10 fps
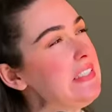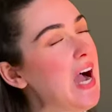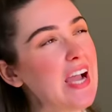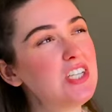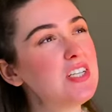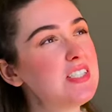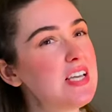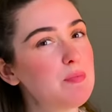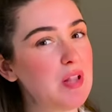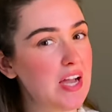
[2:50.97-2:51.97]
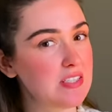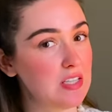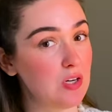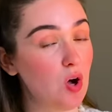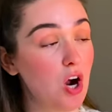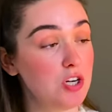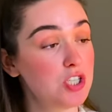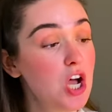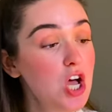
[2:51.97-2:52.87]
I just think black is a little harsh.